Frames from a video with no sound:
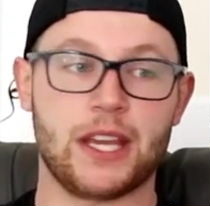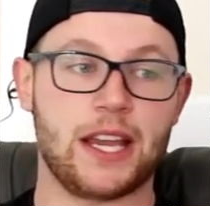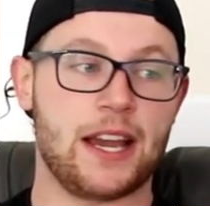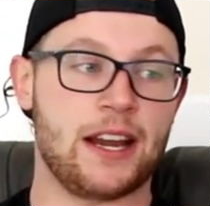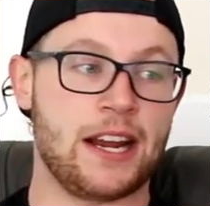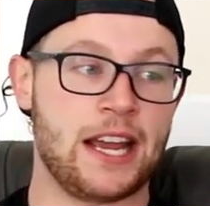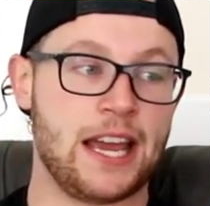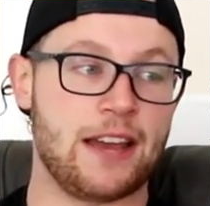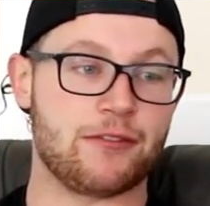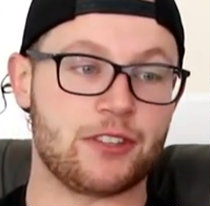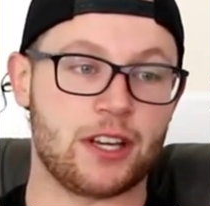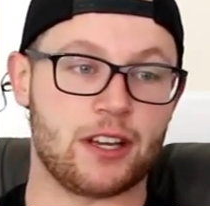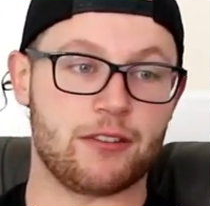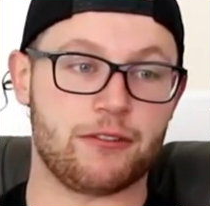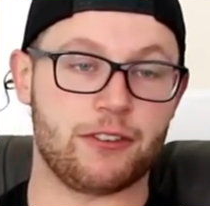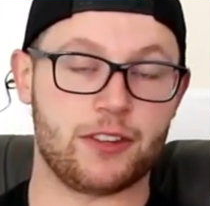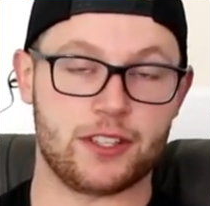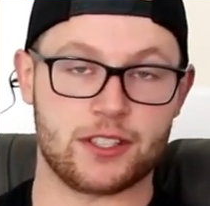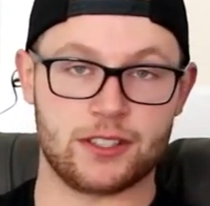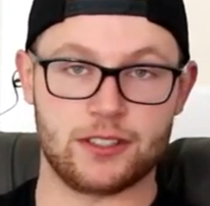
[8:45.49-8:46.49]
and I have done
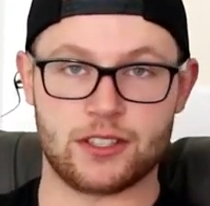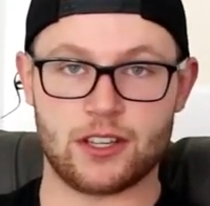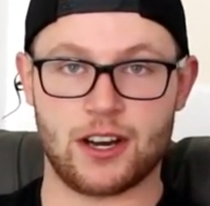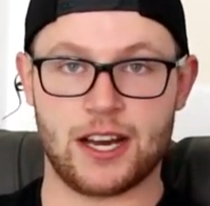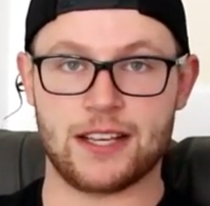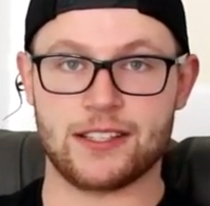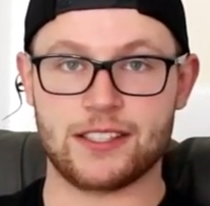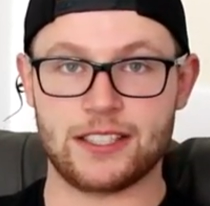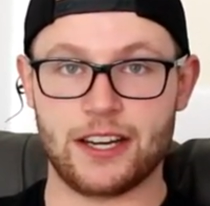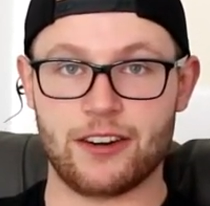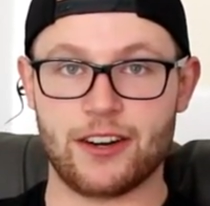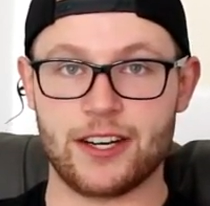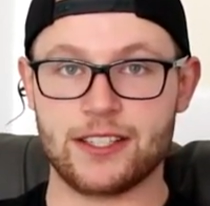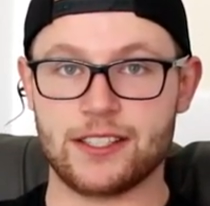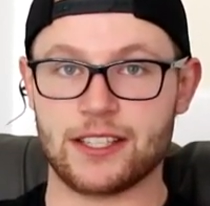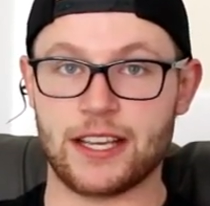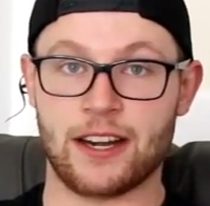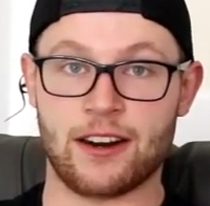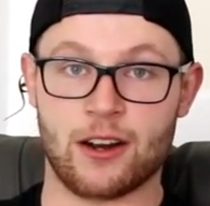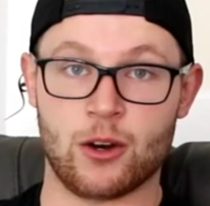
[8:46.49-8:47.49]
for this entire
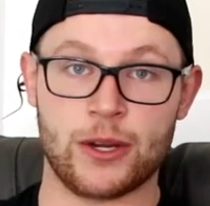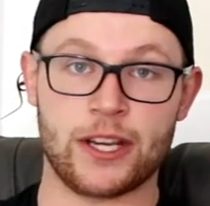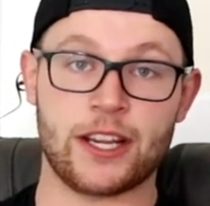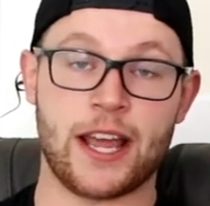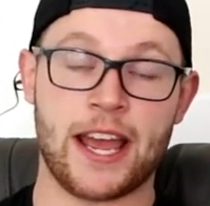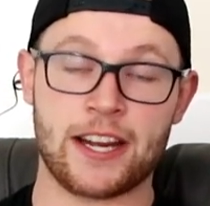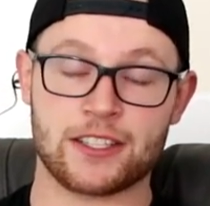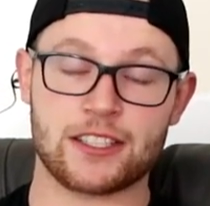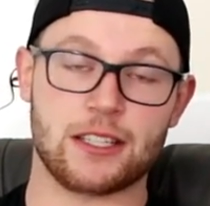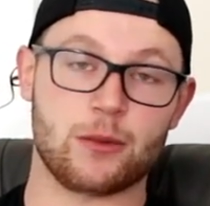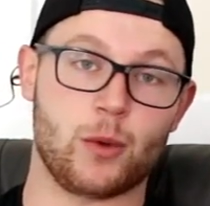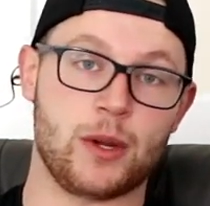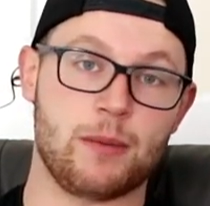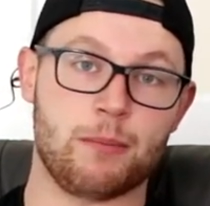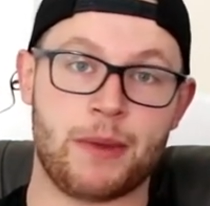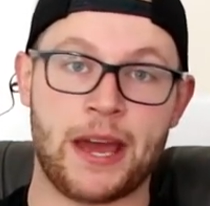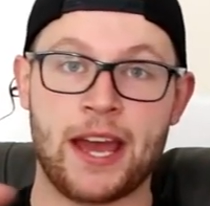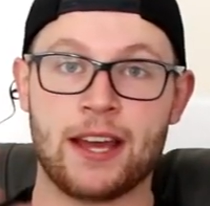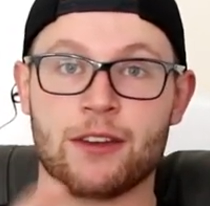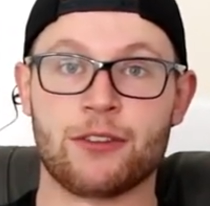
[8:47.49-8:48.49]
series, and I actually went
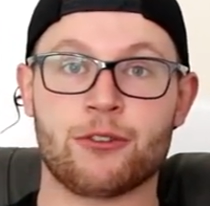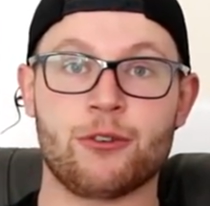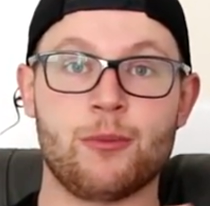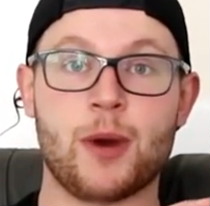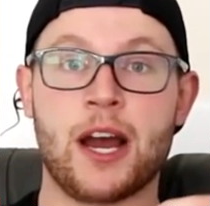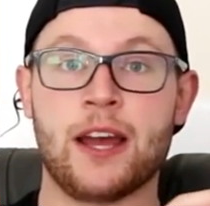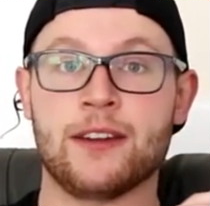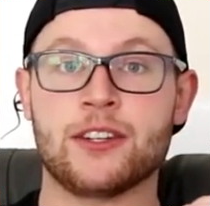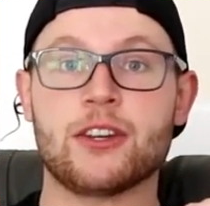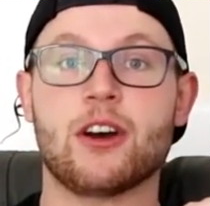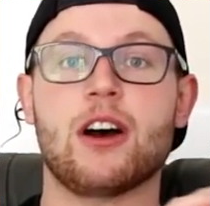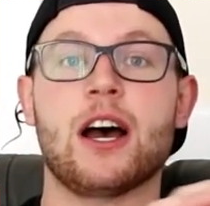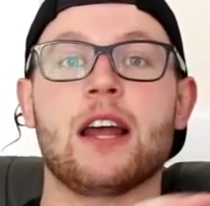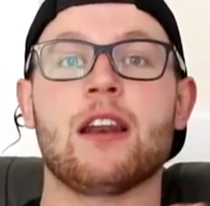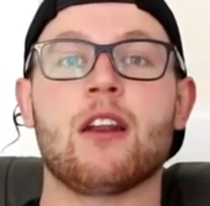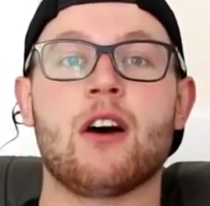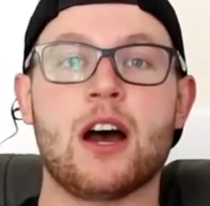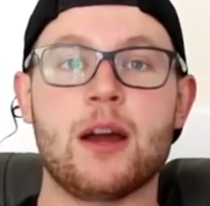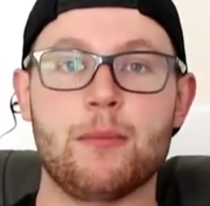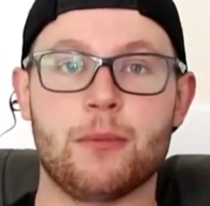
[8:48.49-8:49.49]
back through my entire
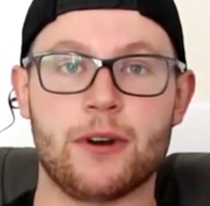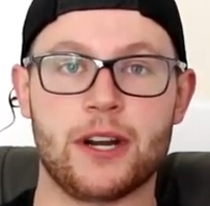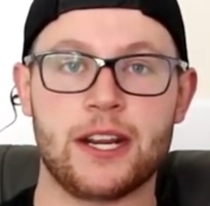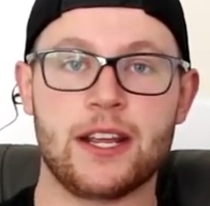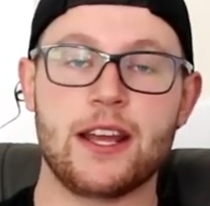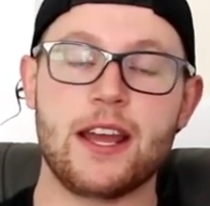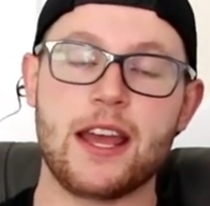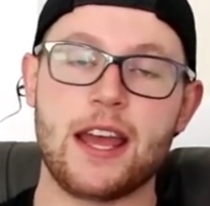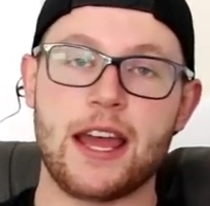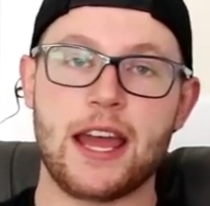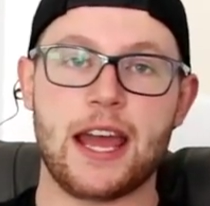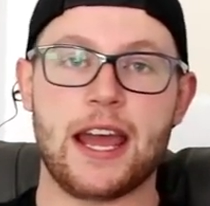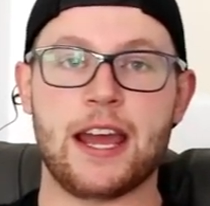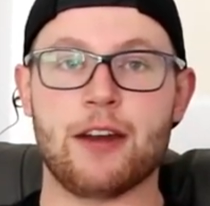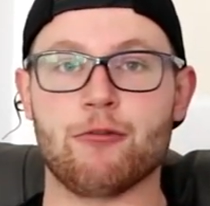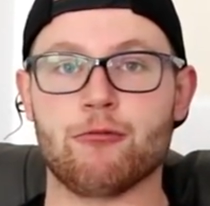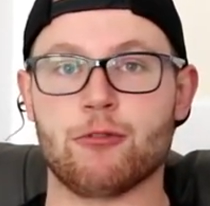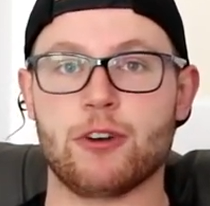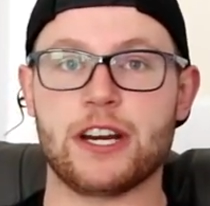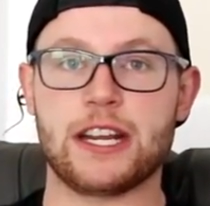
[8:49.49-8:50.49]
library
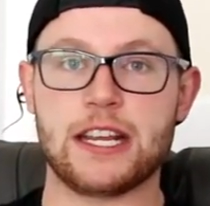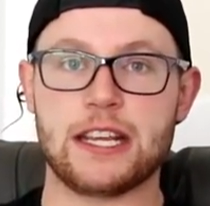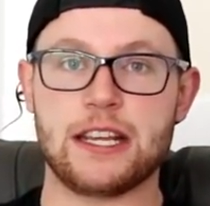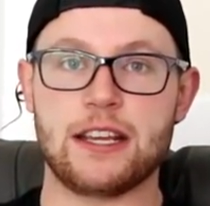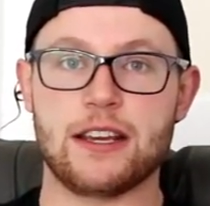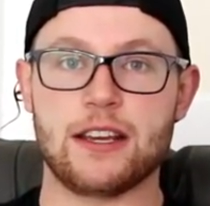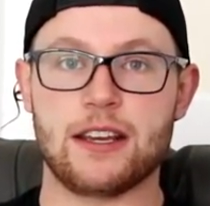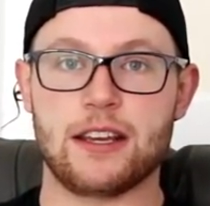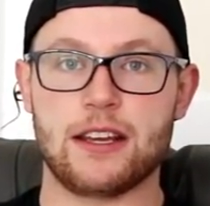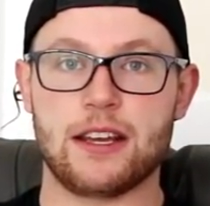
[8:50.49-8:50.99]
and re